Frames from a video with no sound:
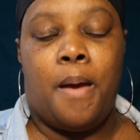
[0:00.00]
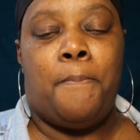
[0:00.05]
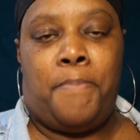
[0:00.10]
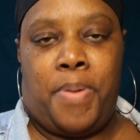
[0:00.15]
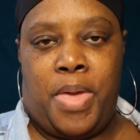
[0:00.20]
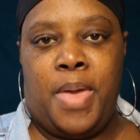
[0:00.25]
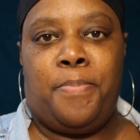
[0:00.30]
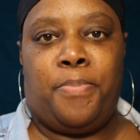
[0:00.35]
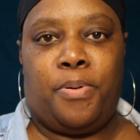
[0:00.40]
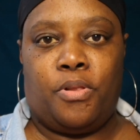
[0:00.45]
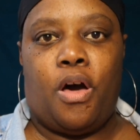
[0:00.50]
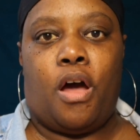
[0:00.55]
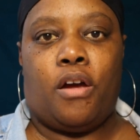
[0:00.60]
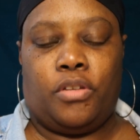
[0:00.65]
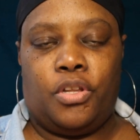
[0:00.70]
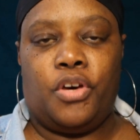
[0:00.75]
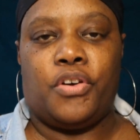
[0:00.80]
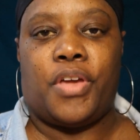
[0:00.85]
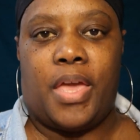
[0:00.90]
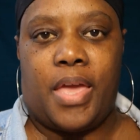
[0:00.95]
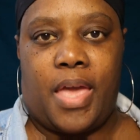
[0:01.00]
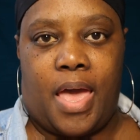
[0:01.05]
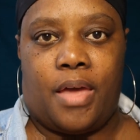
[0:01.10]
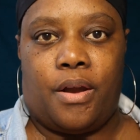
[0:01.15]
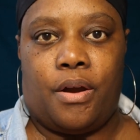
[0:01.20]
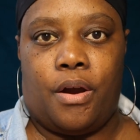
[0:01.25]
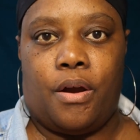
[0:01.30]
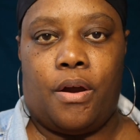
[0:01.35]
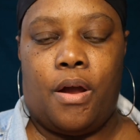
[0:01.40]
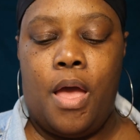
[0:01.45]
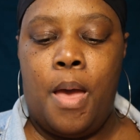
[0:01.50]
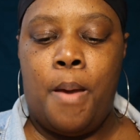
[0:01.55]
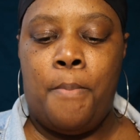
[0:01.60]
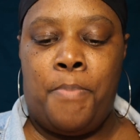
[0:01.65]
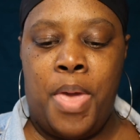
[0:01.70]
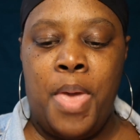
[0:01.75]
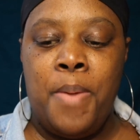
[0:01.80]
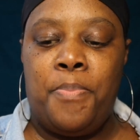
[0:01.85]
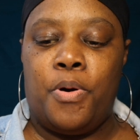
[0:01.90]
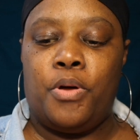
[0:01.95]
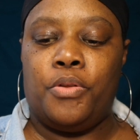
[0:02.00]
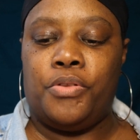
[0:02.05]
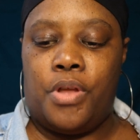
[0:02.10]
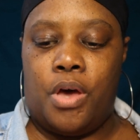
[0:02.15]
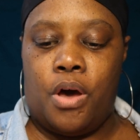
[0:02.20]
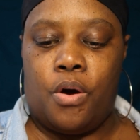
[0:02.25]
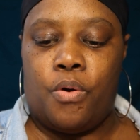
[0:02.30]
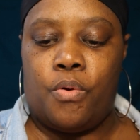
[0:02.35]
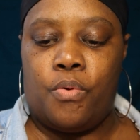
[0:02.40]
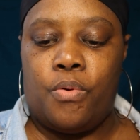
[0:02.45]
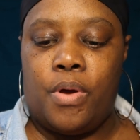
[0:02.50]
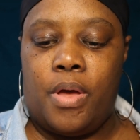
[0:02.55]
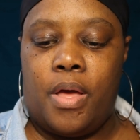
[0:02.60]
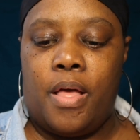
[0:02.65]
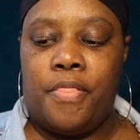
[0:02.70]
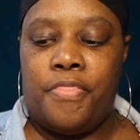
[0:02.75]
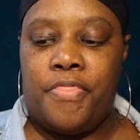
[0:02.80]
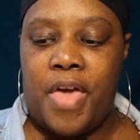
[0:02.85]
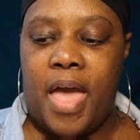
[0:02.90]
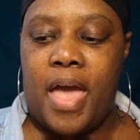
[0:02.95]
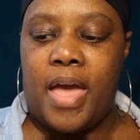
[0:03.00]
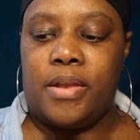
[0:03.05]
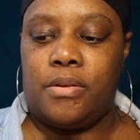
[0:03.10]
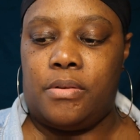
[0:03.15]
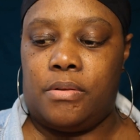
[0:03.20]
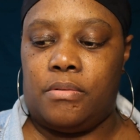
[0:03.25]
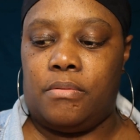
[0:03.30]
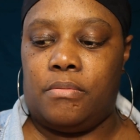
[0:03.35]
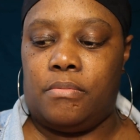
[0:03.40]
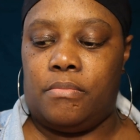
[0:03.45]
people are looking at her. People know that